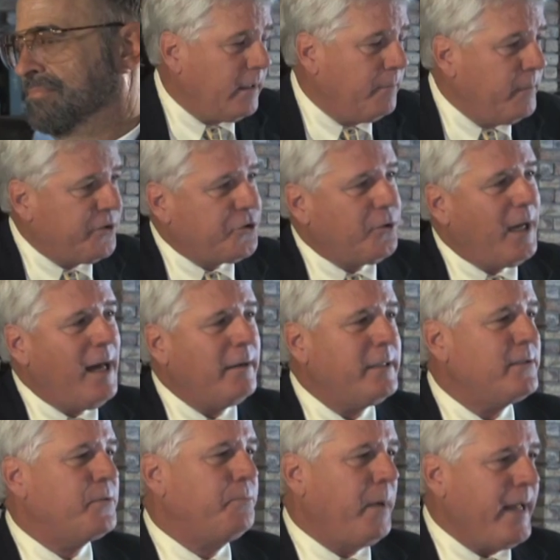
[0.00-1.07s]
Mitchell, how
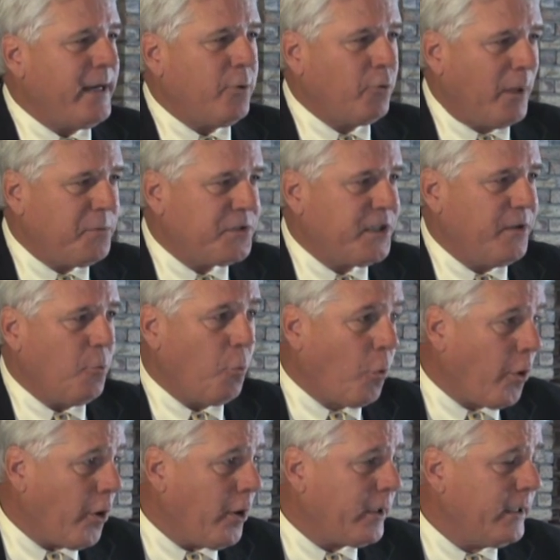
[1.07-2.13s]
does bankruptcy
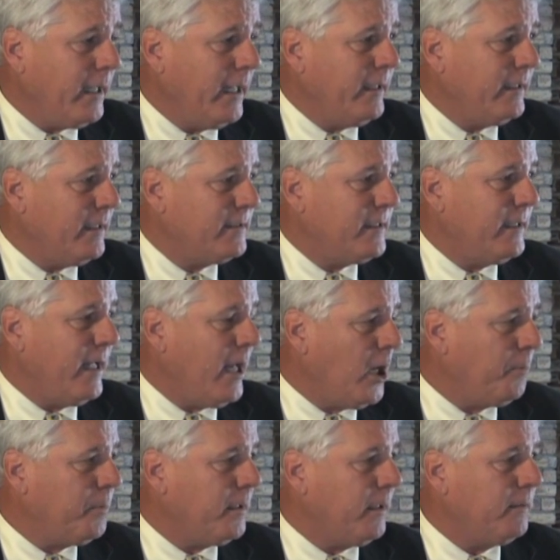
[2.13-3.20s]
work, and does it
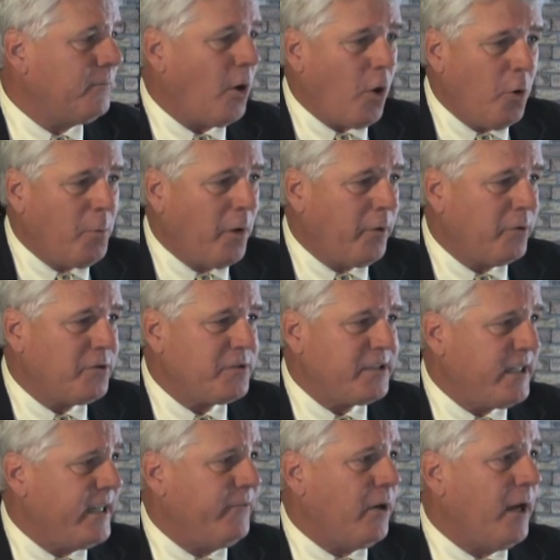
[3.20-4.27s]
help a homeowner
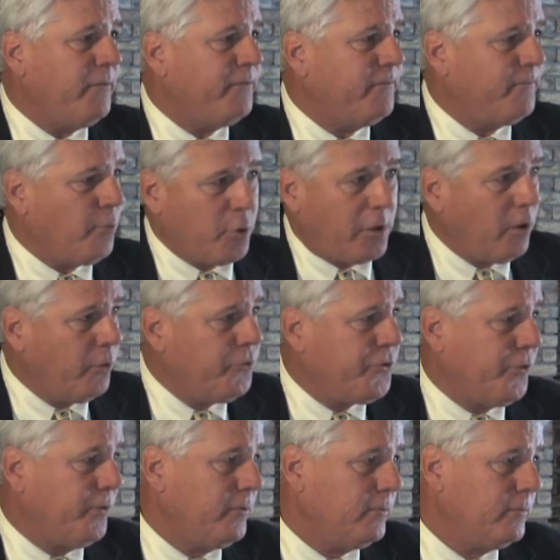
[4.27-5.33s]
stave off foreclosure?